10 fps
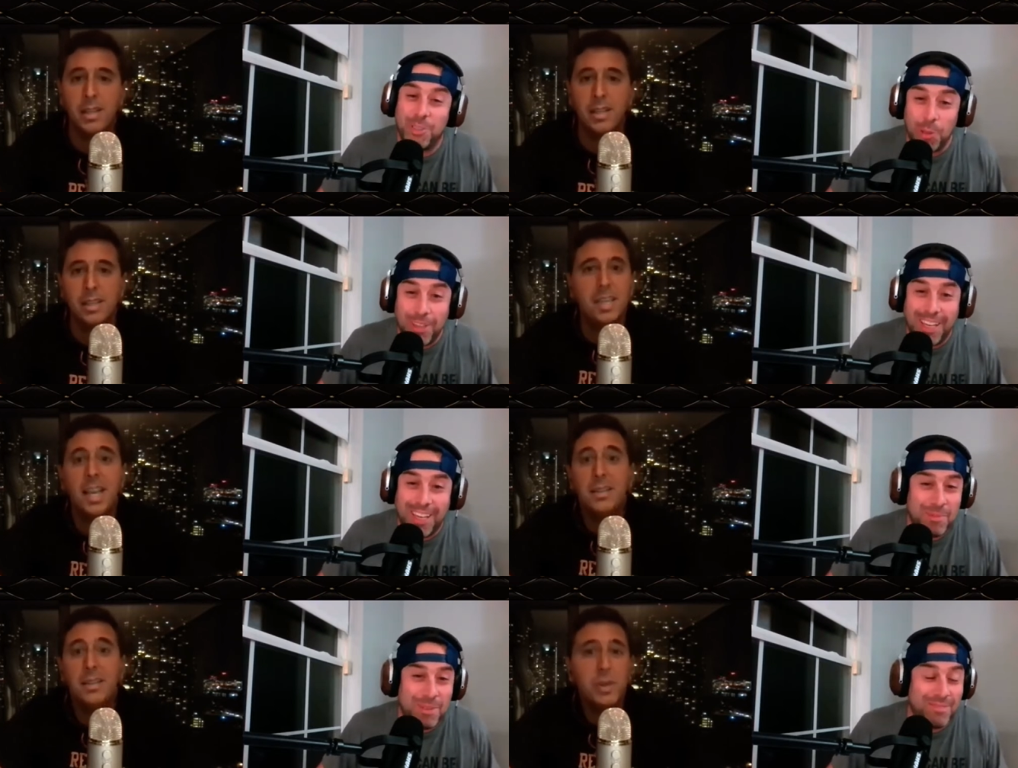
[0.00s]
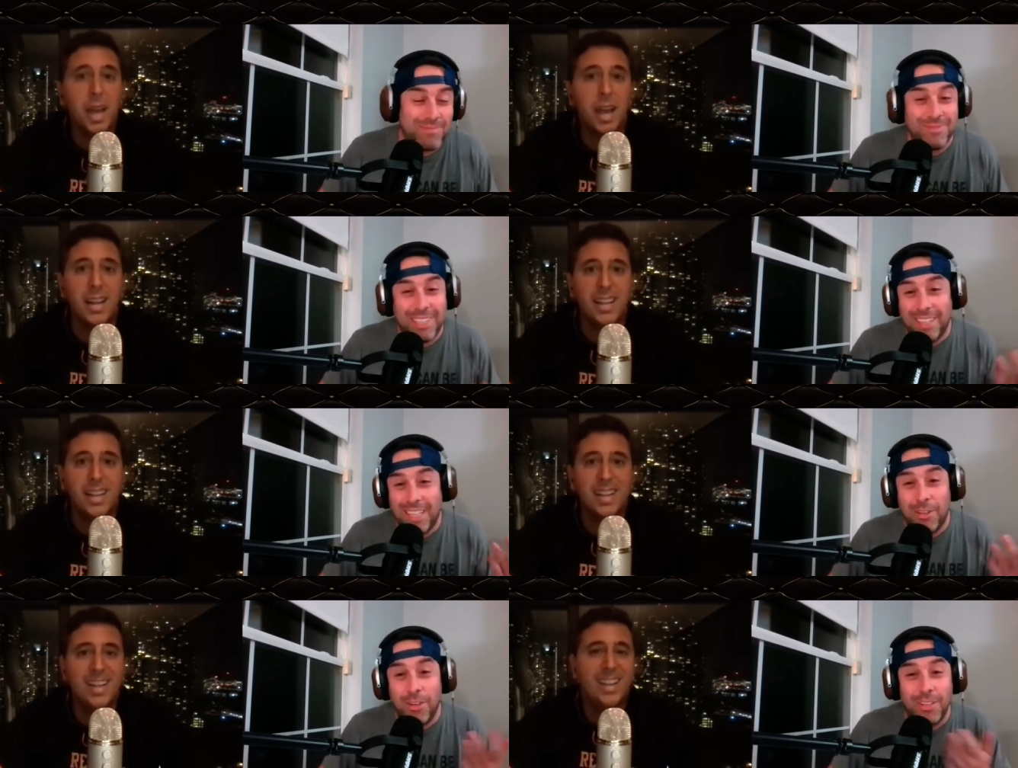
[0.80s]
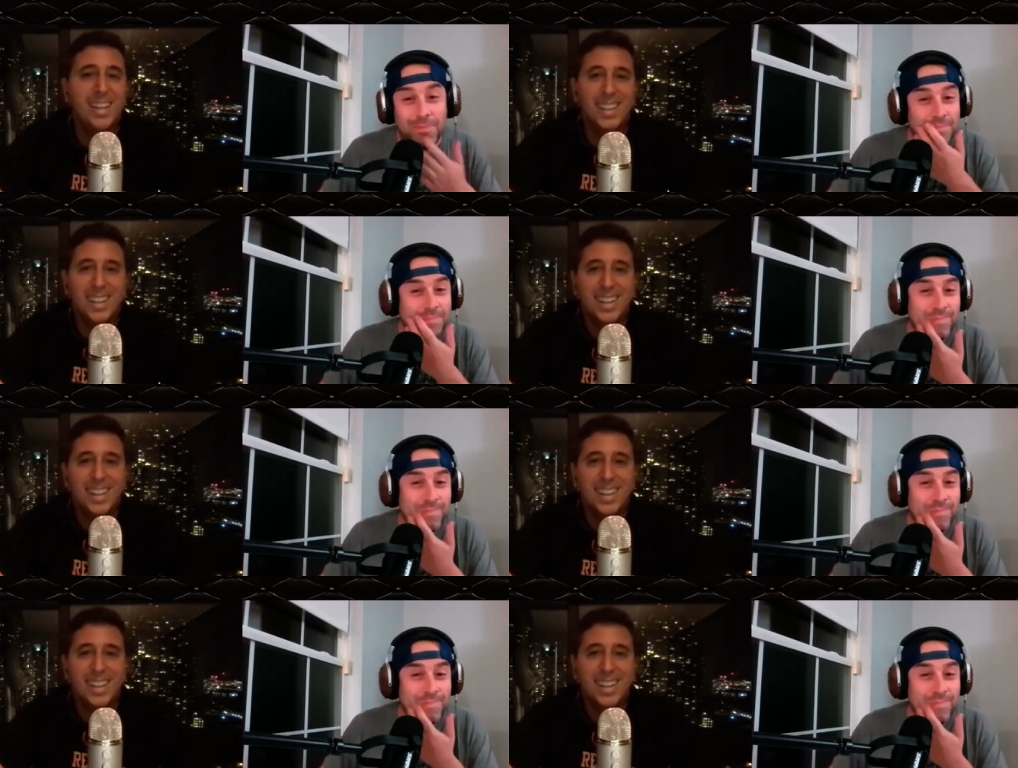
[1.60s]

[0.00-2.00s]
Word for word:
Speaker 1: Could you can't do that. Yeah, they could.